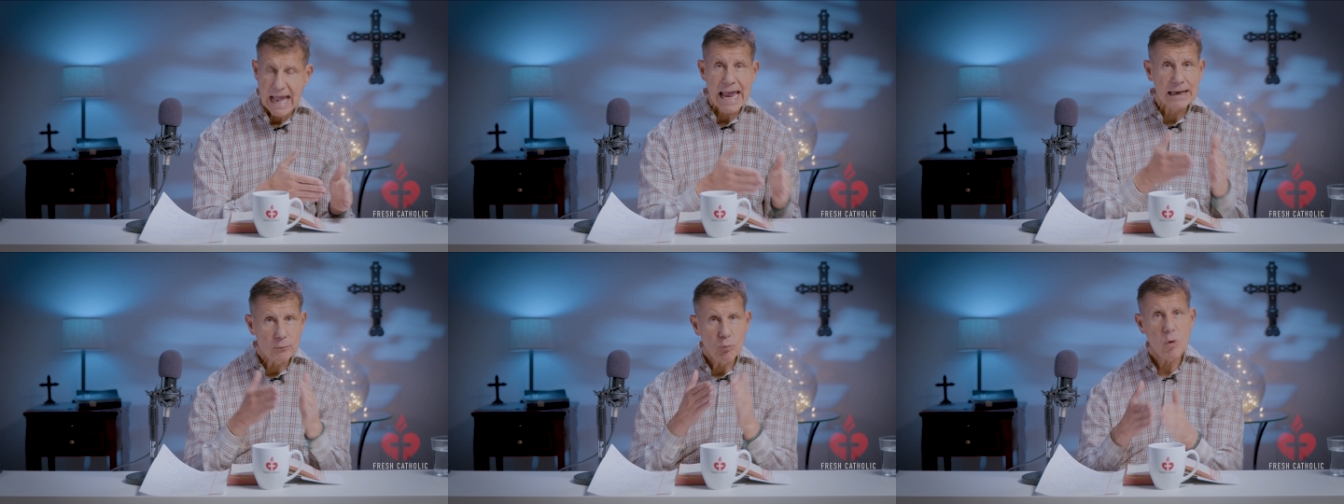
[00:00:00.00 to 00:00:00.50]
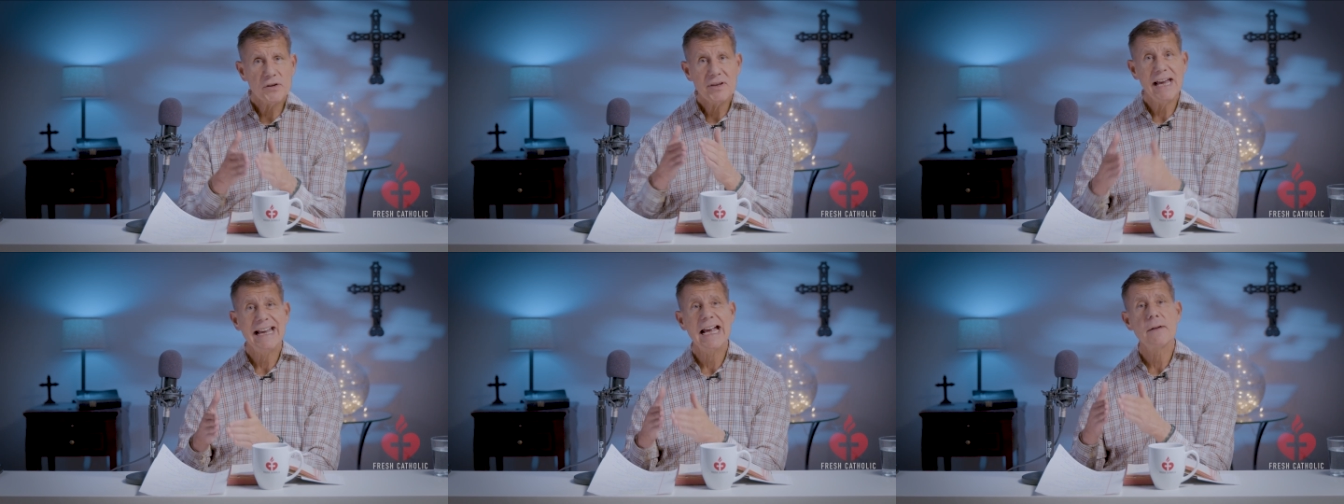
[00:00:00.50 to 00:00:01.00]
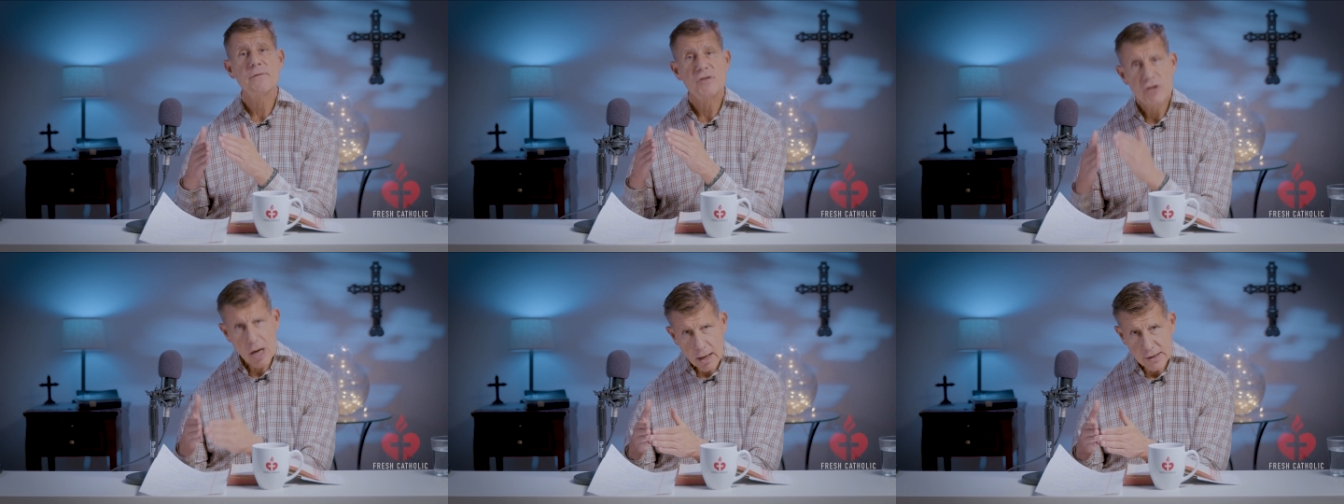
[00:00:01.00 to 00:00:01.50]
and what they have
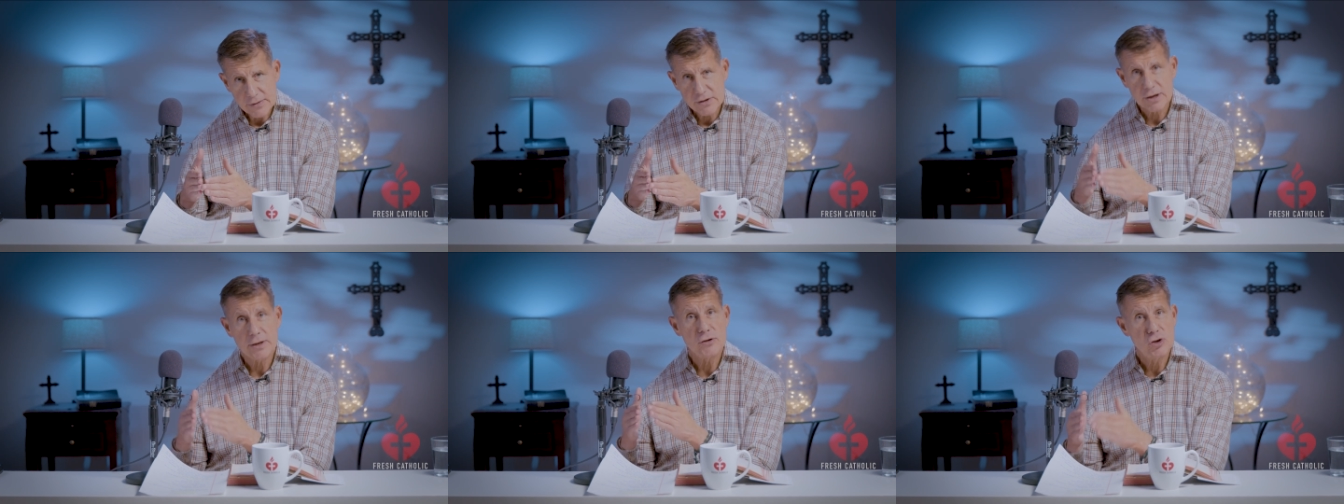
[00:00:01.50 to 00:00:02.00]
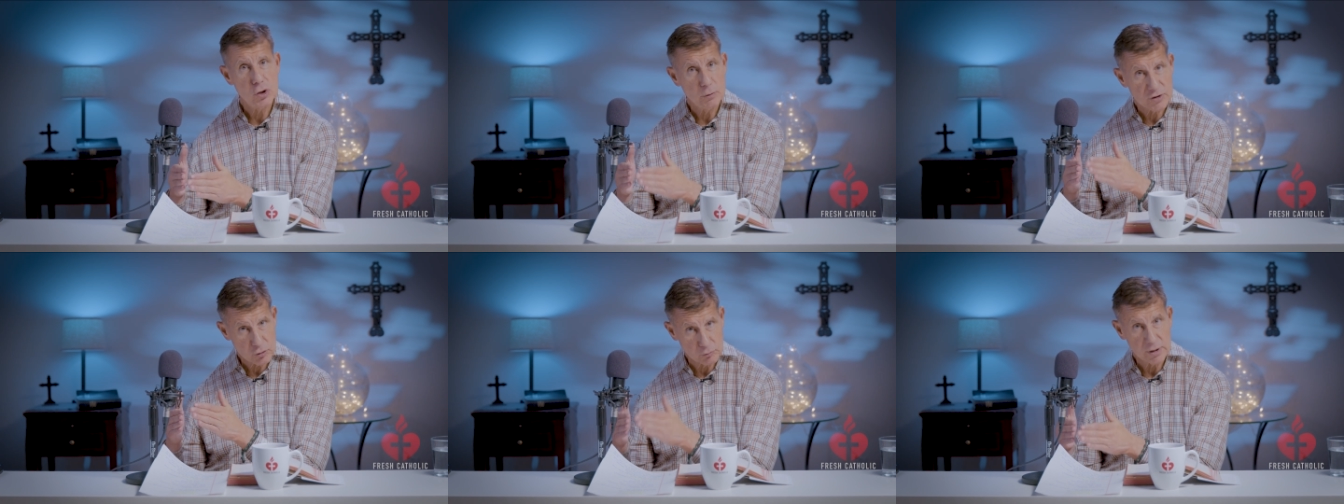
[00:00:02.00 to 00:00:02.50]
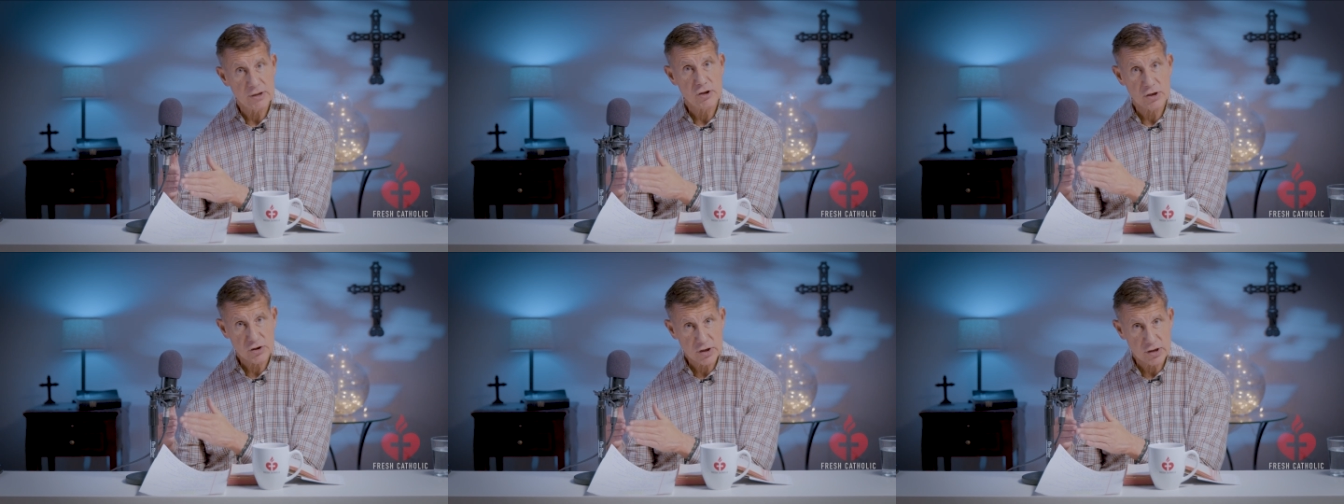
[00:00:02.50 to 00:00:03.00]
done to the Jewish
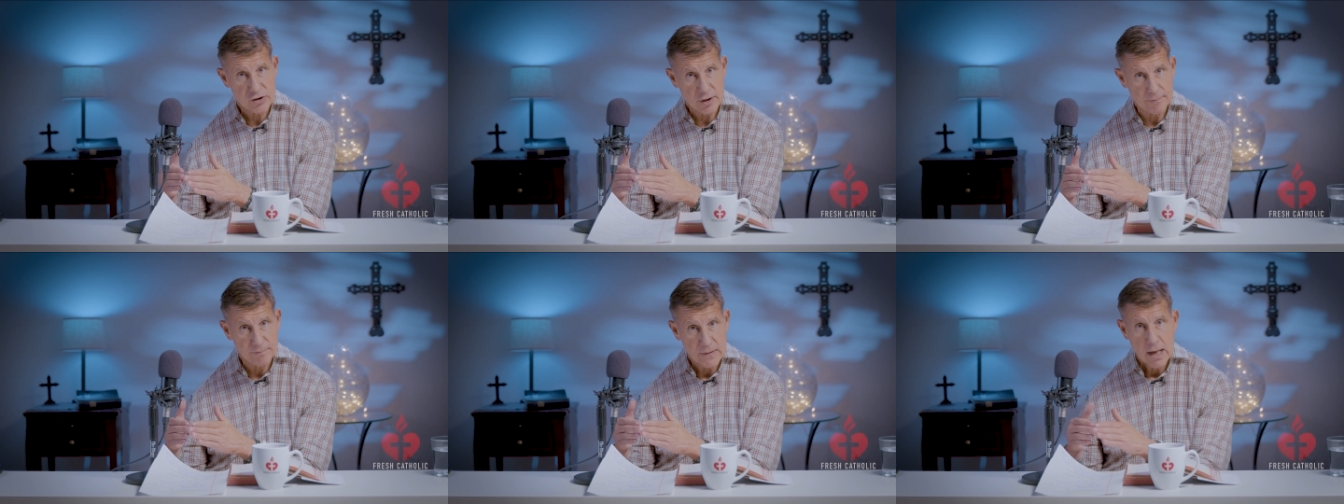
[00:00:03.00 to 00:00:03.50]
religious system.